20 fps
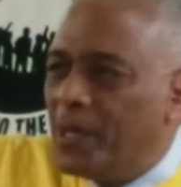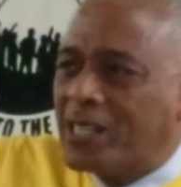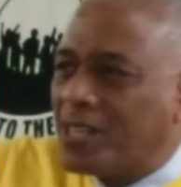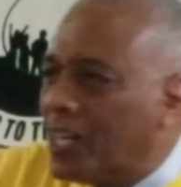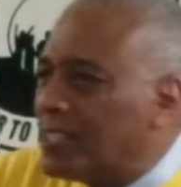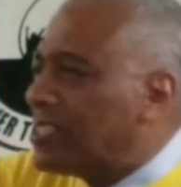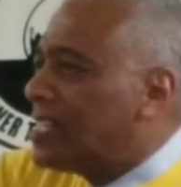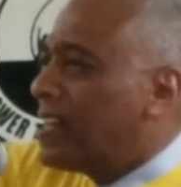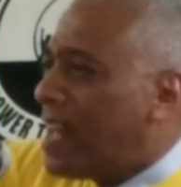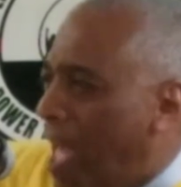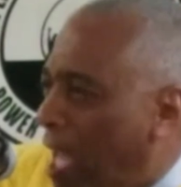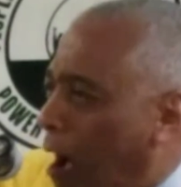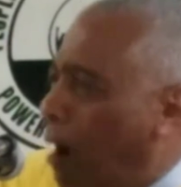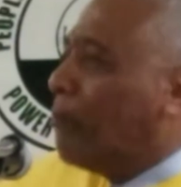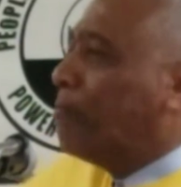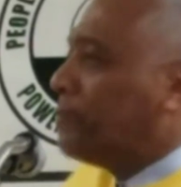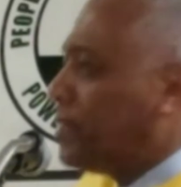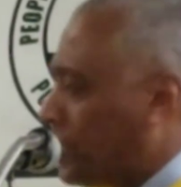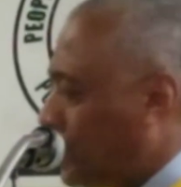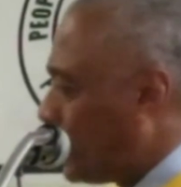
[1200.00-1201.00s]
because of the
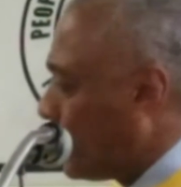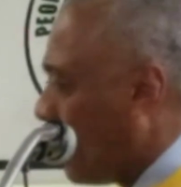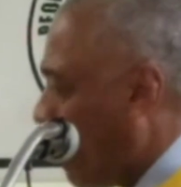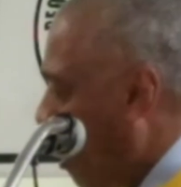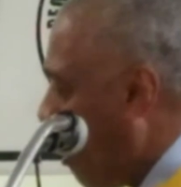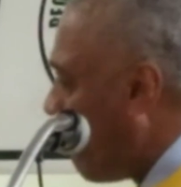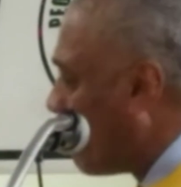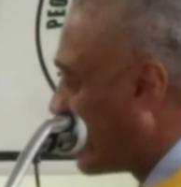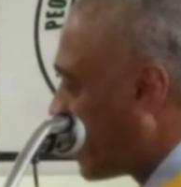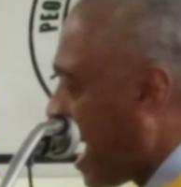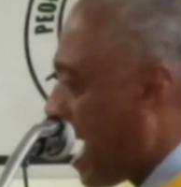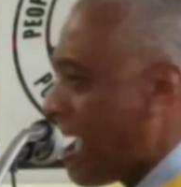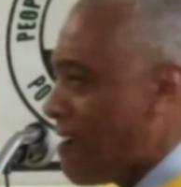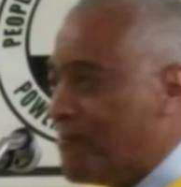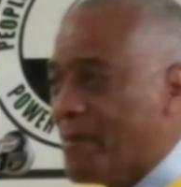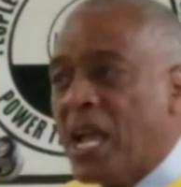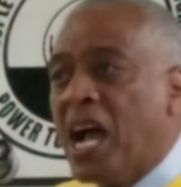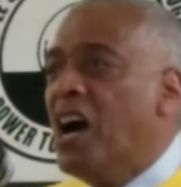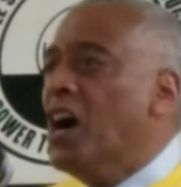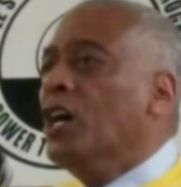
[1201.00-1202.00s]
help that you all gave
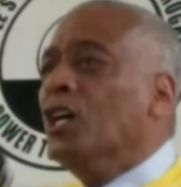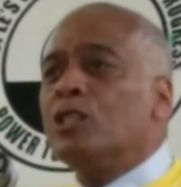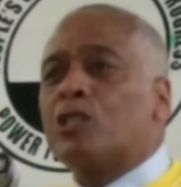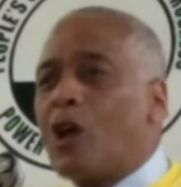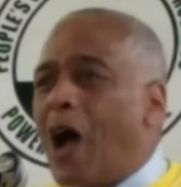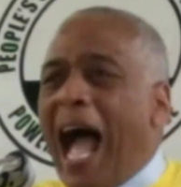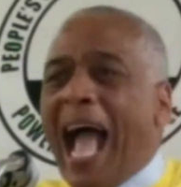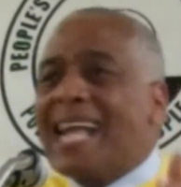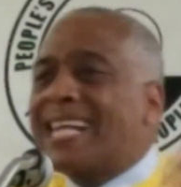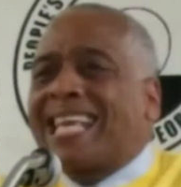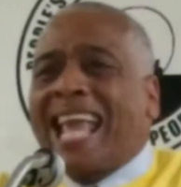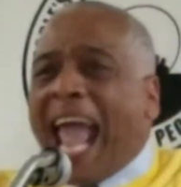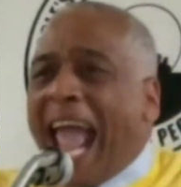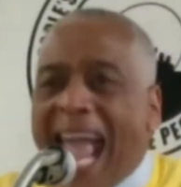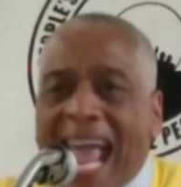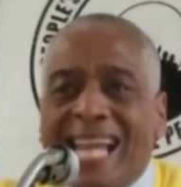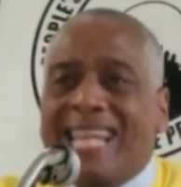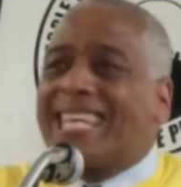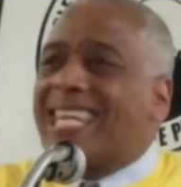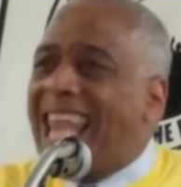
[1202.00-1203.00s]
me. So I
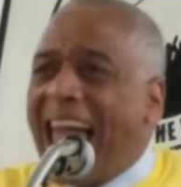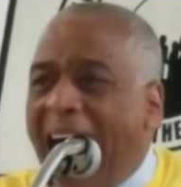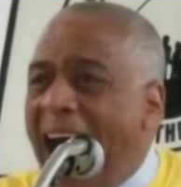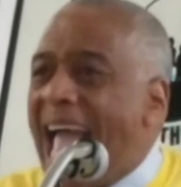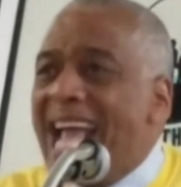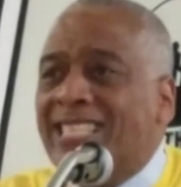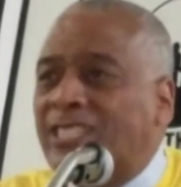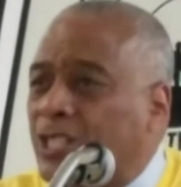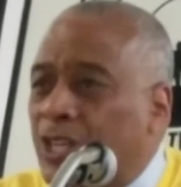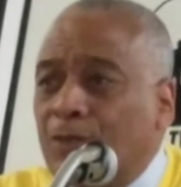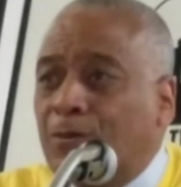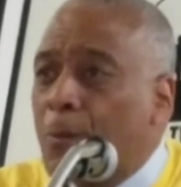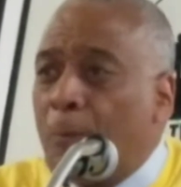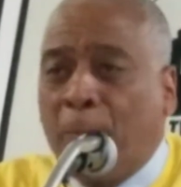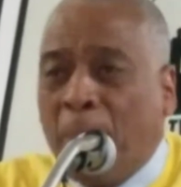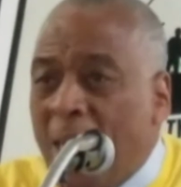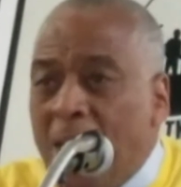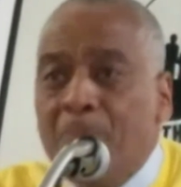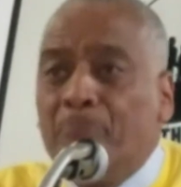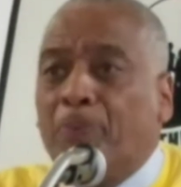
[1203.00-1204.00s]
can't lie to
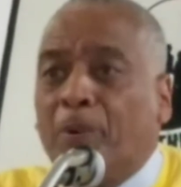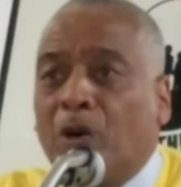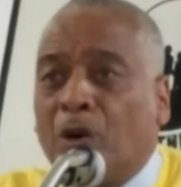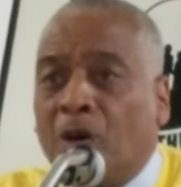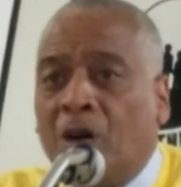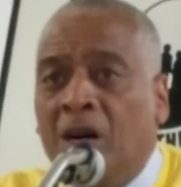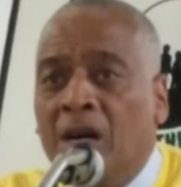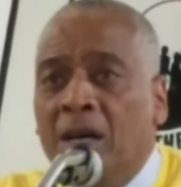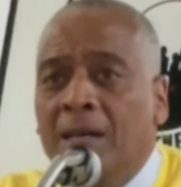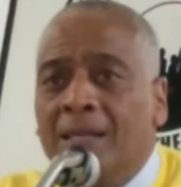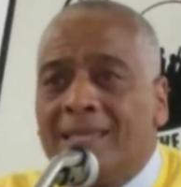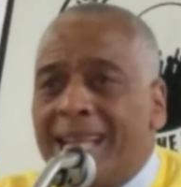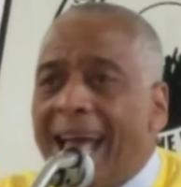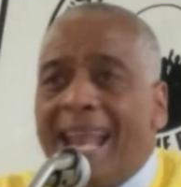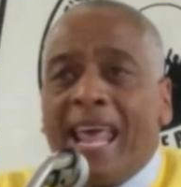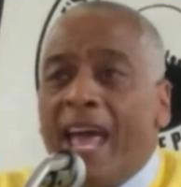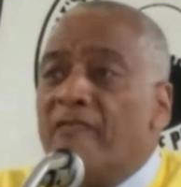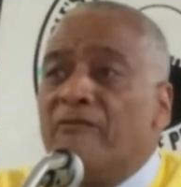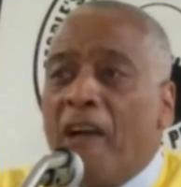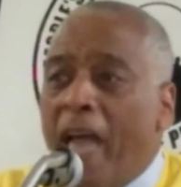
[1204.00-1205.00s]
the people
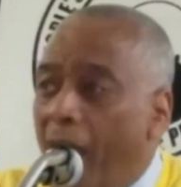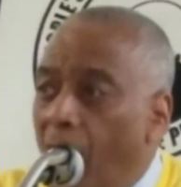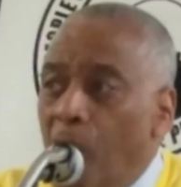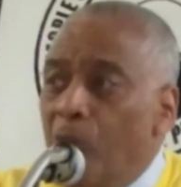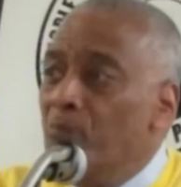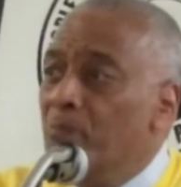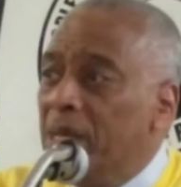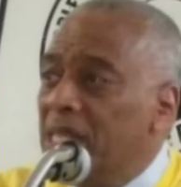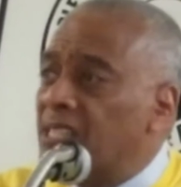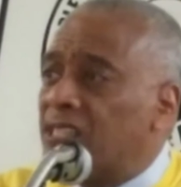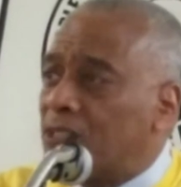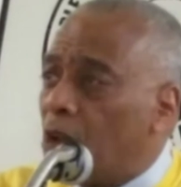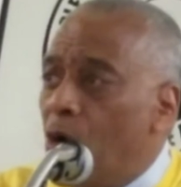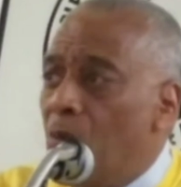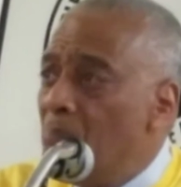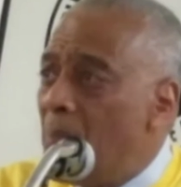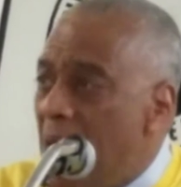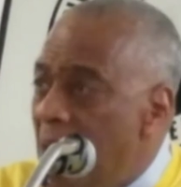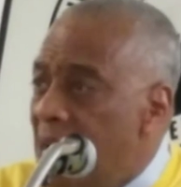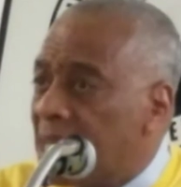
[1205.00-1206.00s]
that have helped me
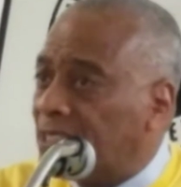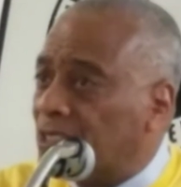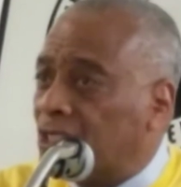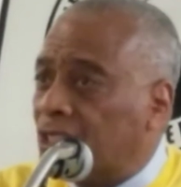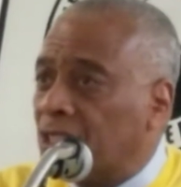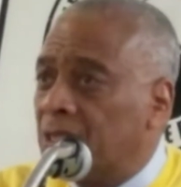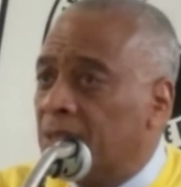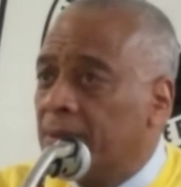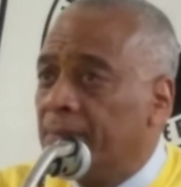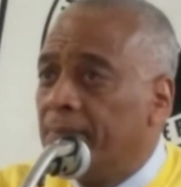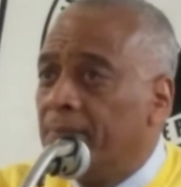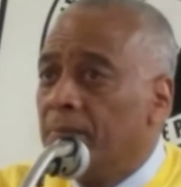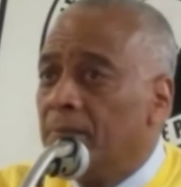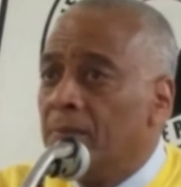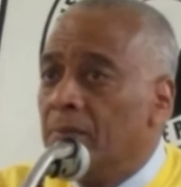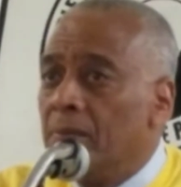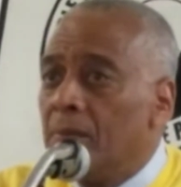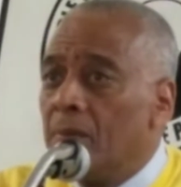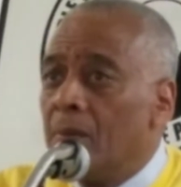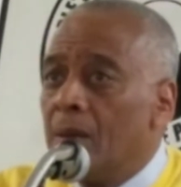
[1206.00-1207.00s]
so much.
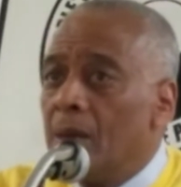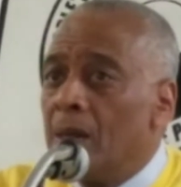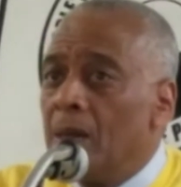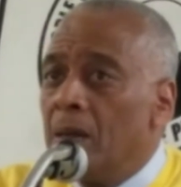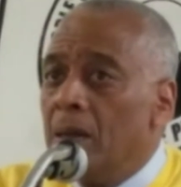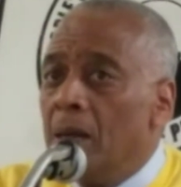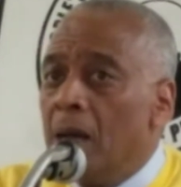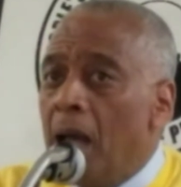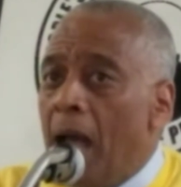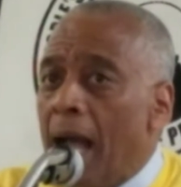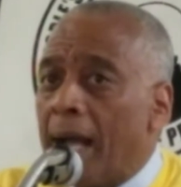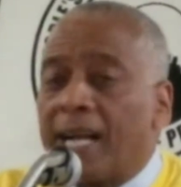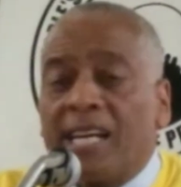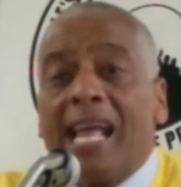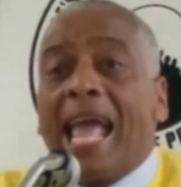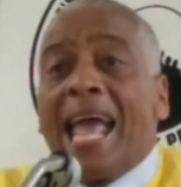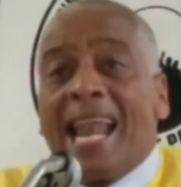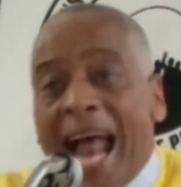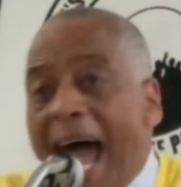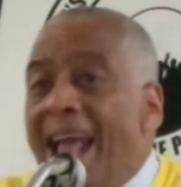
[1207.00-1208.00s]

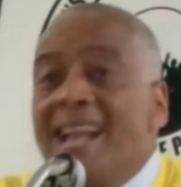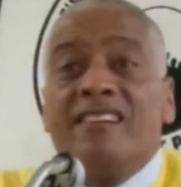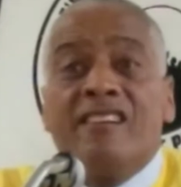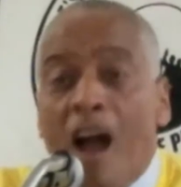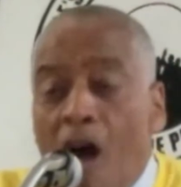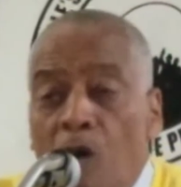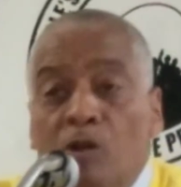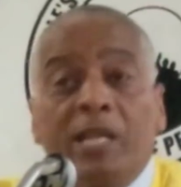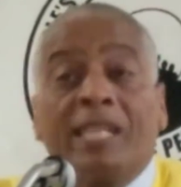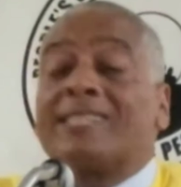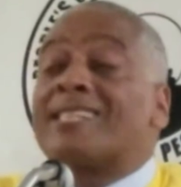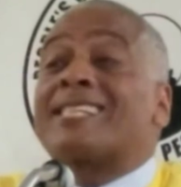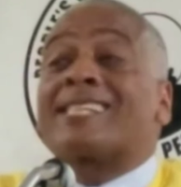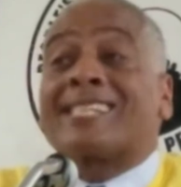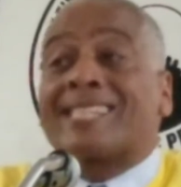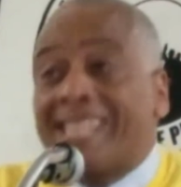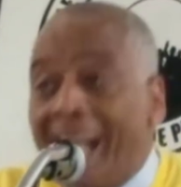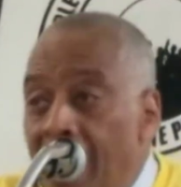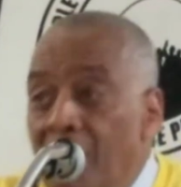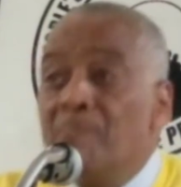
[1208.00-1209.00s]
And I know that
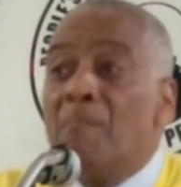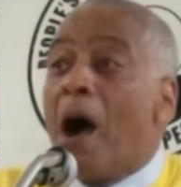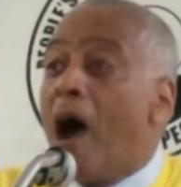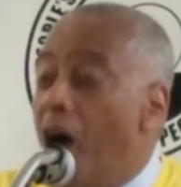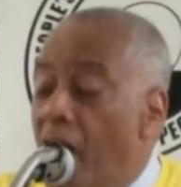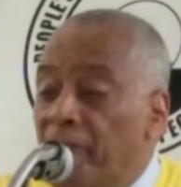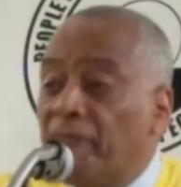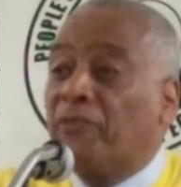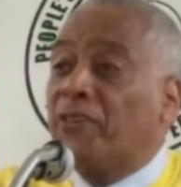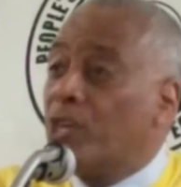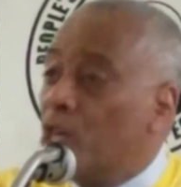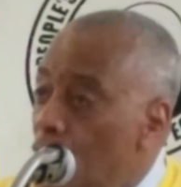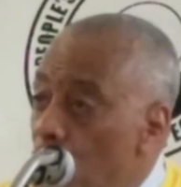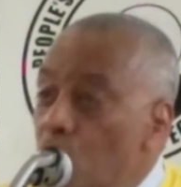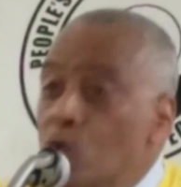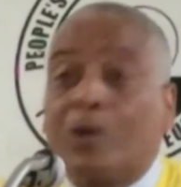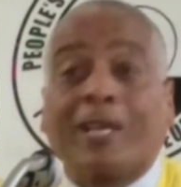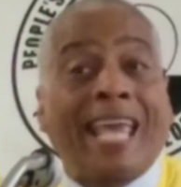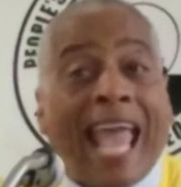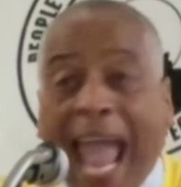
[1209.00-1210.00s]
some of
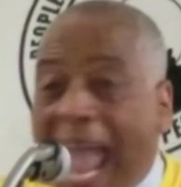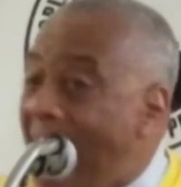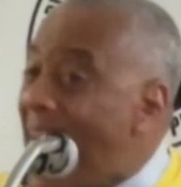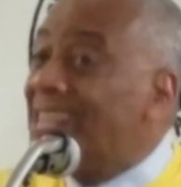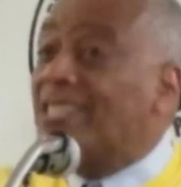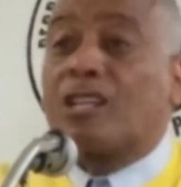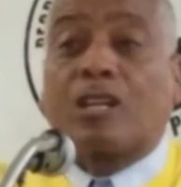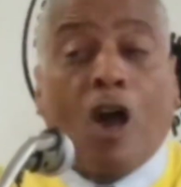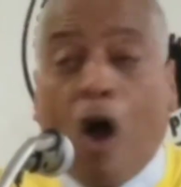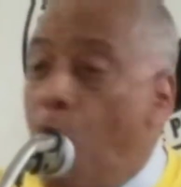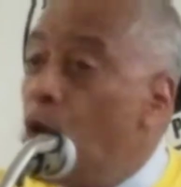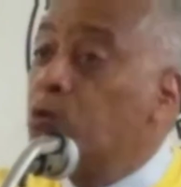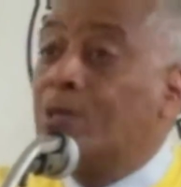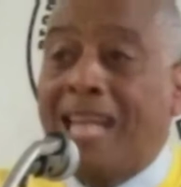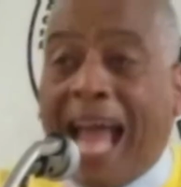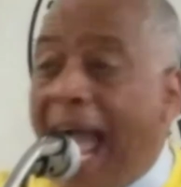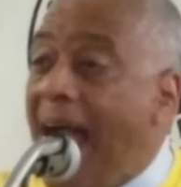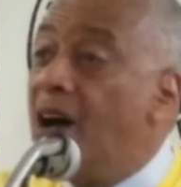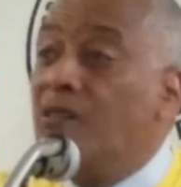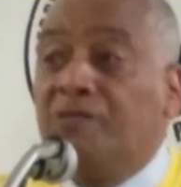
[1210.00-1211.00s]
you can't go
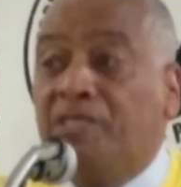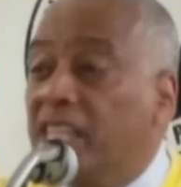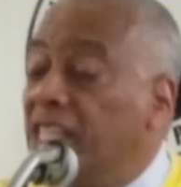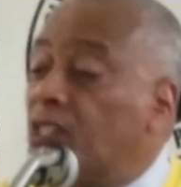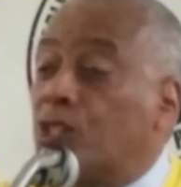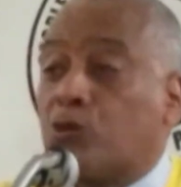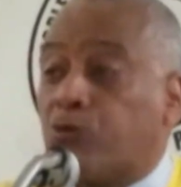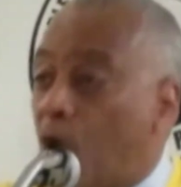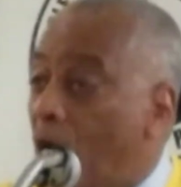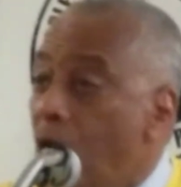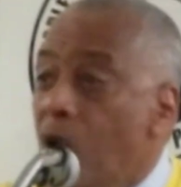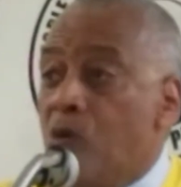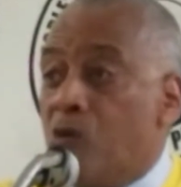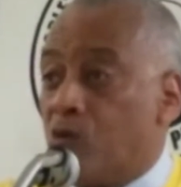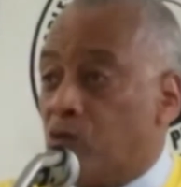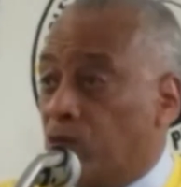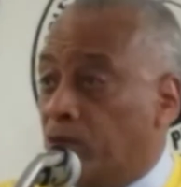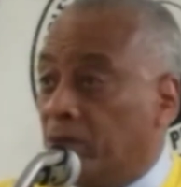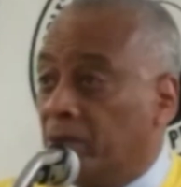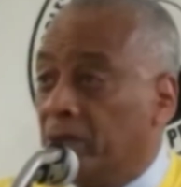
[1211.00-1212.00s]
down this
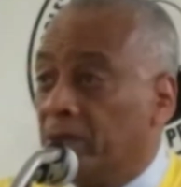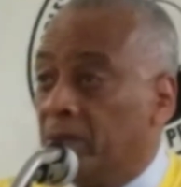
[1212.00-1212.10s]
road.